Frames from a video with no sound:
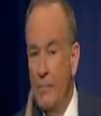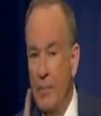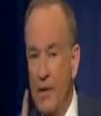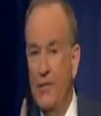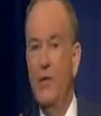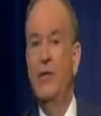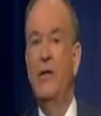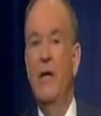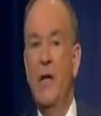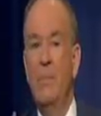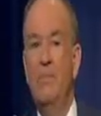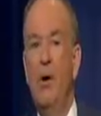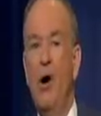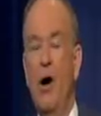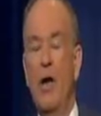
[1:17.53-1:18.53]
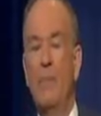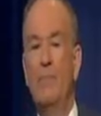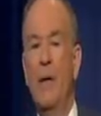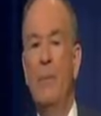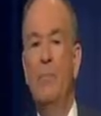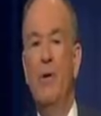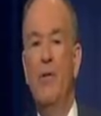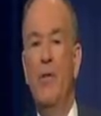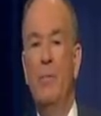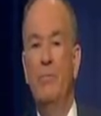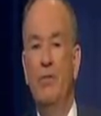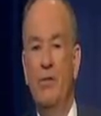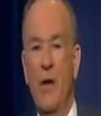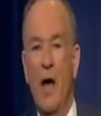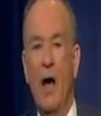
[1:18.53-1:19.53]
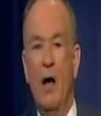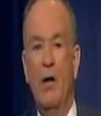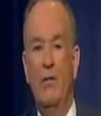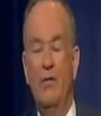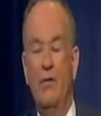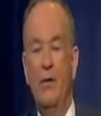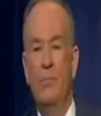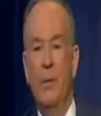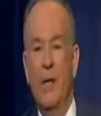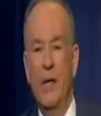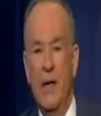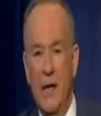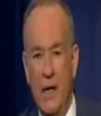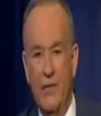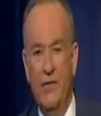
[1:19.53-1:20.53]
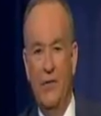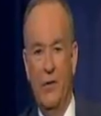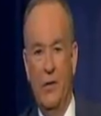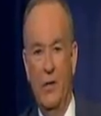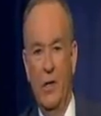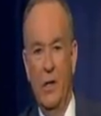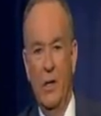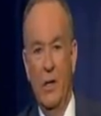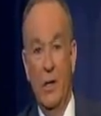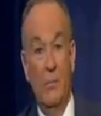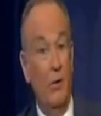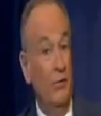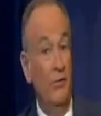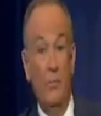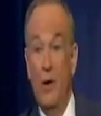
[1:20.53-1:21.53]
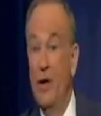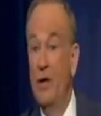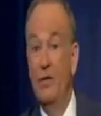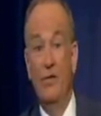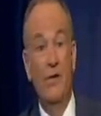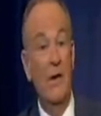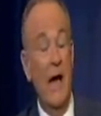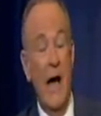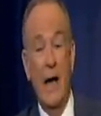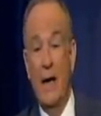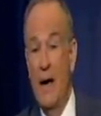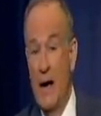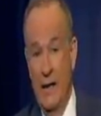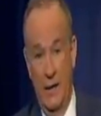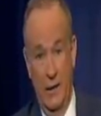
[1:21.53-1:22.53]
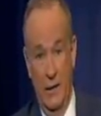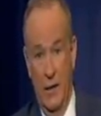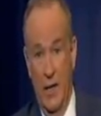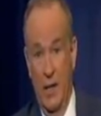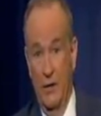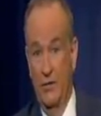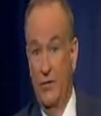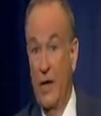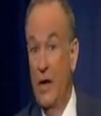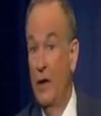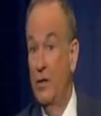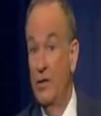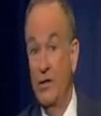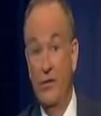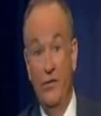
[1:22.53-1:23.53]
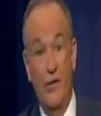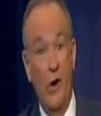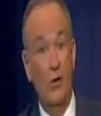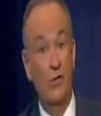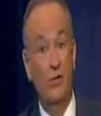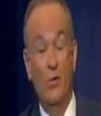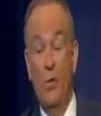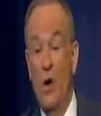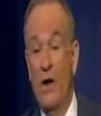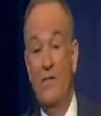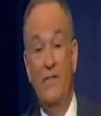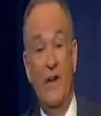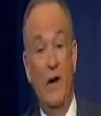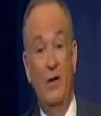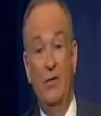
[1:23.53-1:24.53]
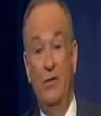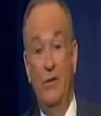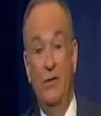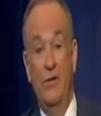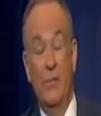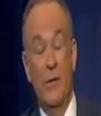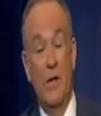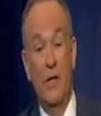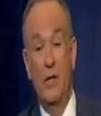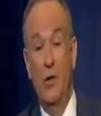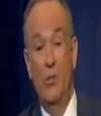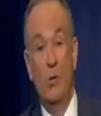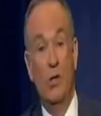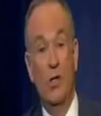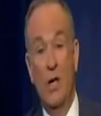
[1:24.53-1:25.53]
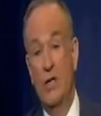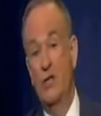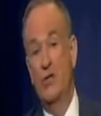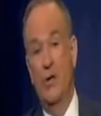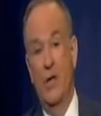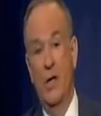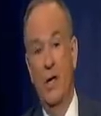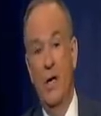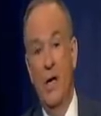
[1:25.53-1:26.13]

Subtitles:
But the Tea Party people themselves should be careful. Most Americans are not ideologues. They are just folks who want a fair system and a noble country.